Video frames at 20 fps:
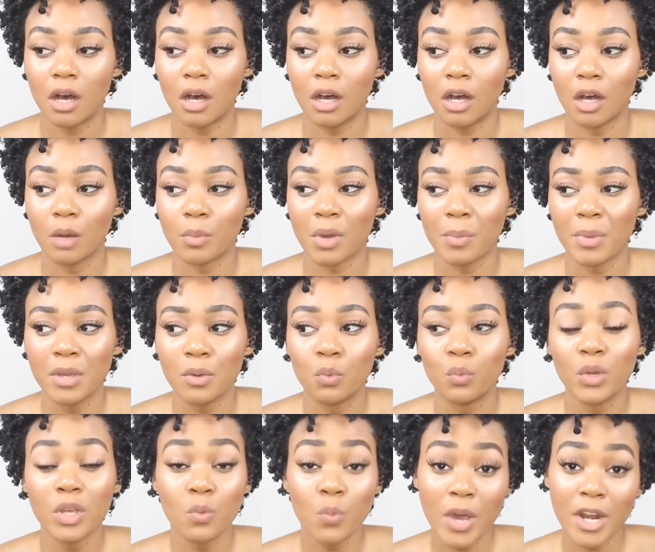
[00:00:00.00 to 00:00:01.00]
I
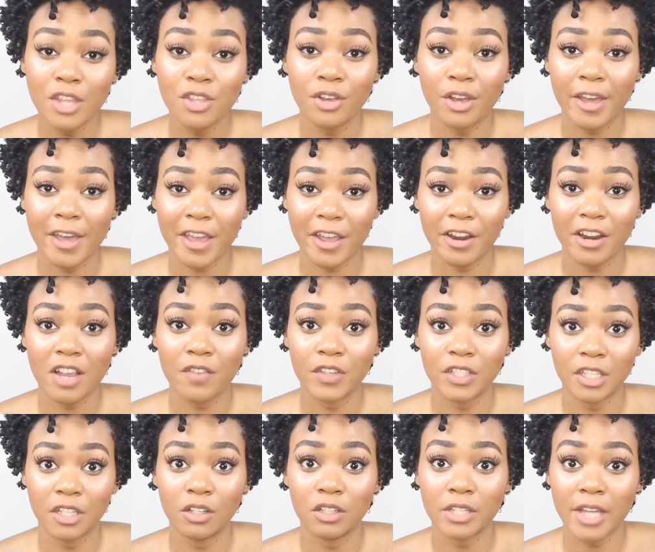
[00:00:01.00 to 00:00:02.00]
mean, re-wetting your hair
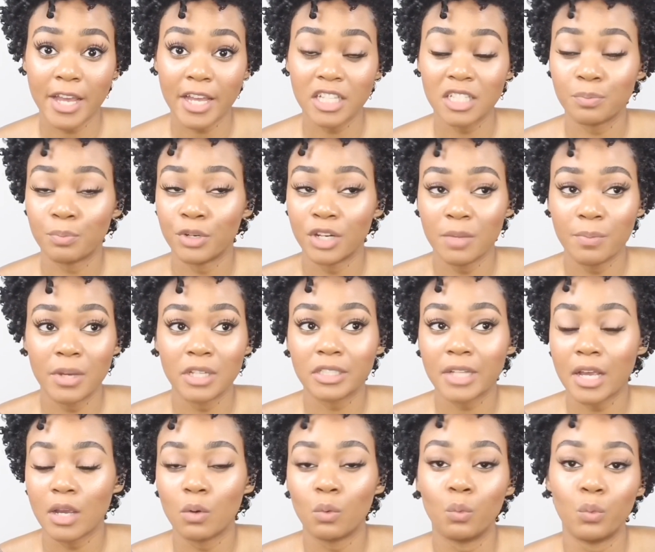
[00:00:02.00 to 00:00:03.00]
every single day is pretty
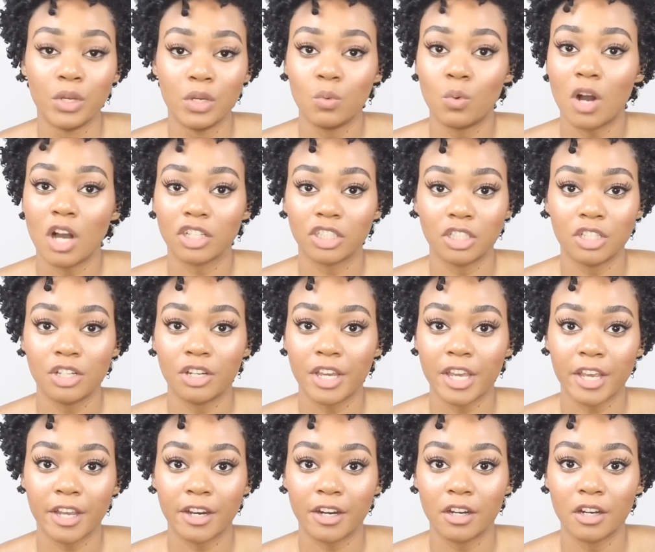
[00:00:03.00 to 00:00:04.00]
much like re-washing your
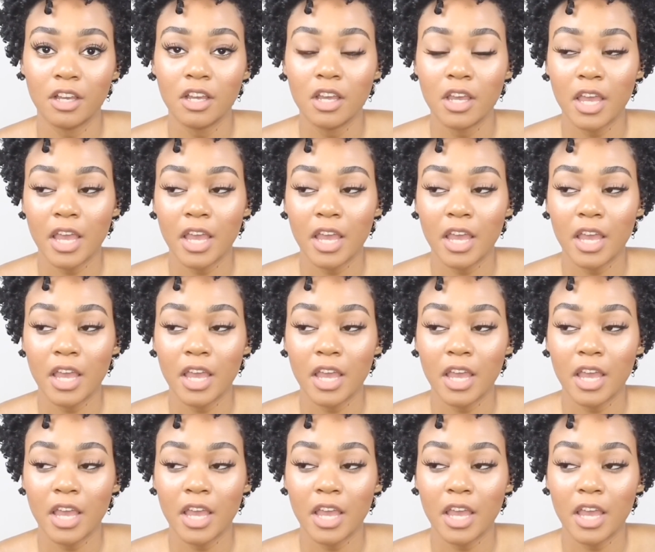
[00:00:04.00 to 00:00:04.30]
hair.